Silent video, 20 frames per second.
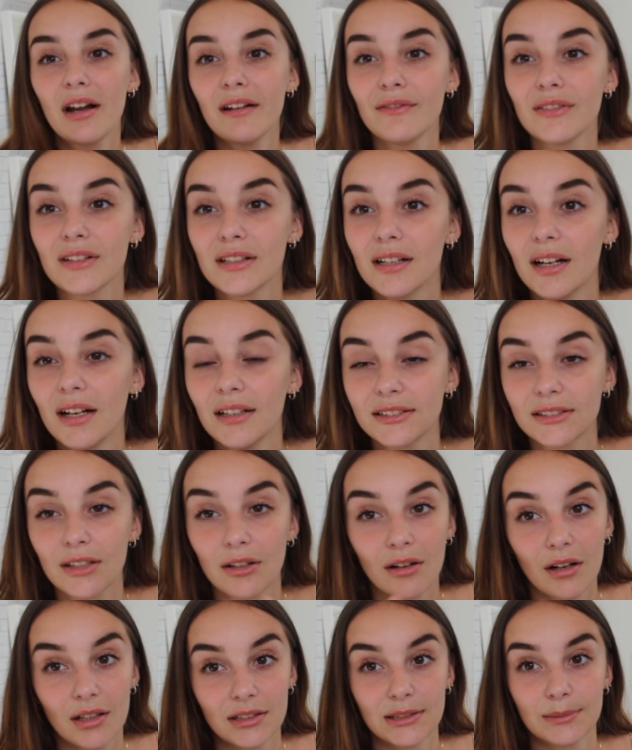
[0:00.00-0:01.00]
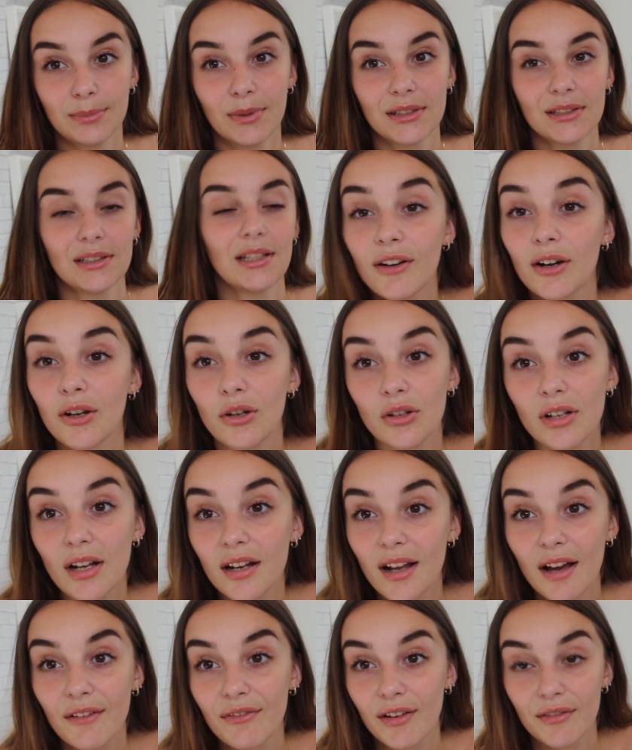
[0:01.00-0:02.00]
kind of a sunglasses person. If I could,
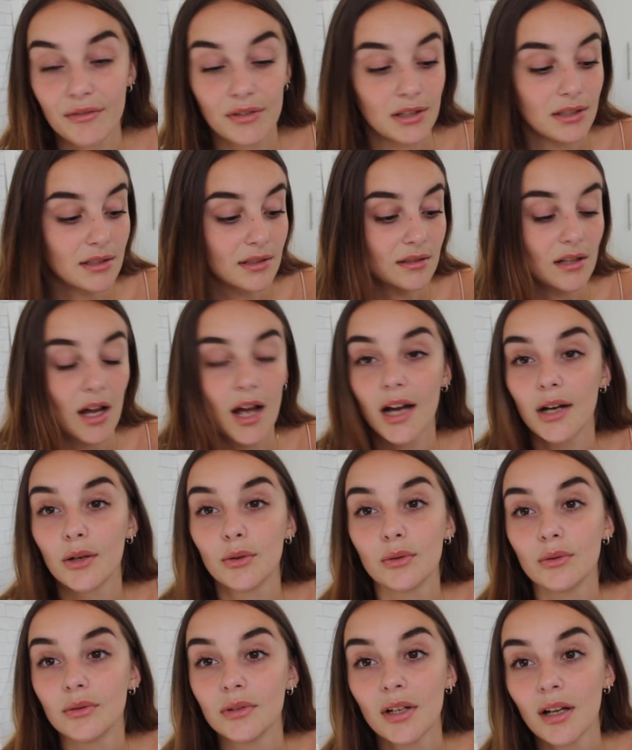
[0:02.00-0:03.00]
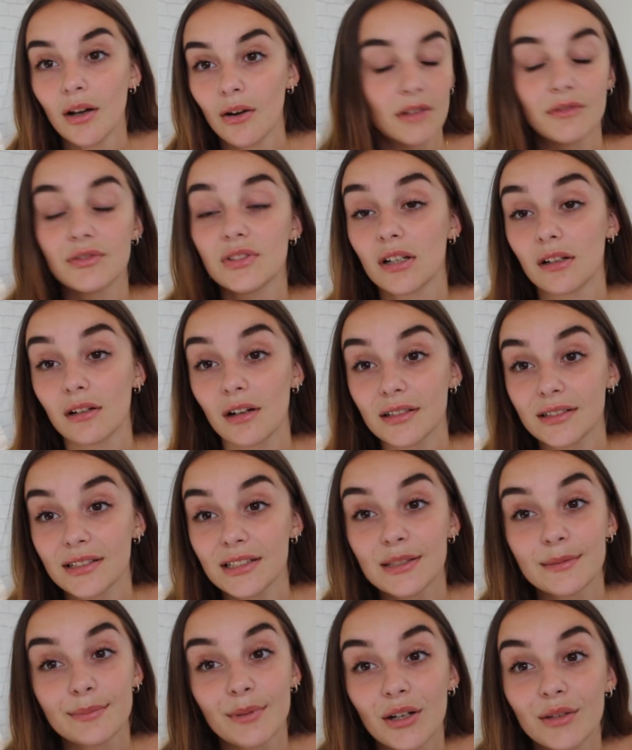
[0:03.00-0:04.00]
I'd have every style of
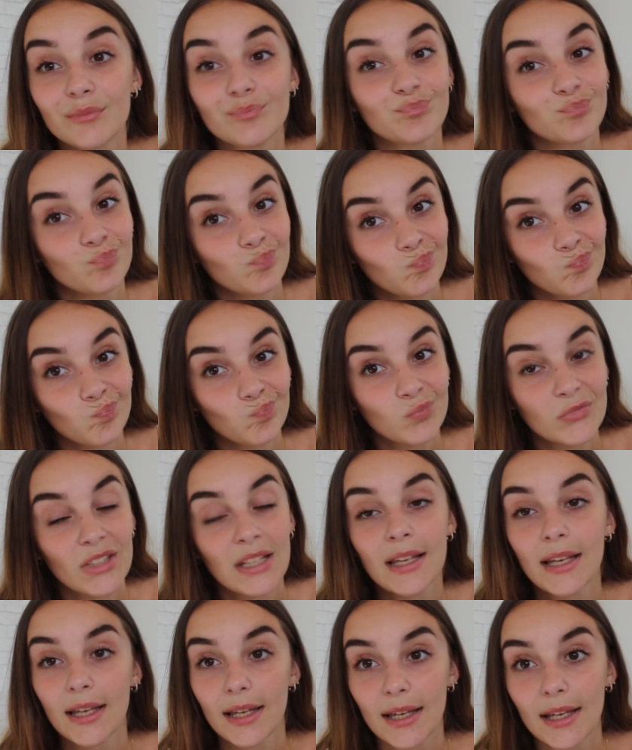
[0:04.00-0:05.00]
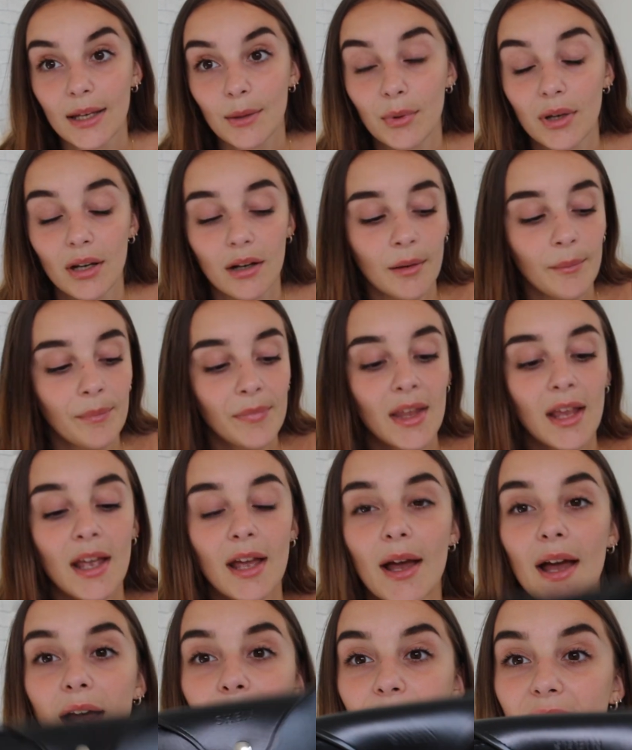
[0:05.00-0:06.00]
sunglasses, but here we are.
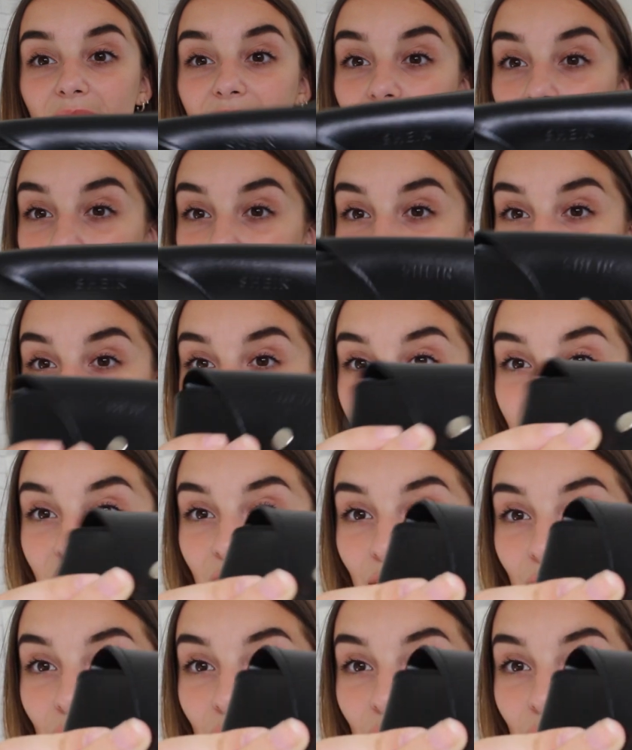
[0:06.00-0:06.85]
Anyway, it comes in a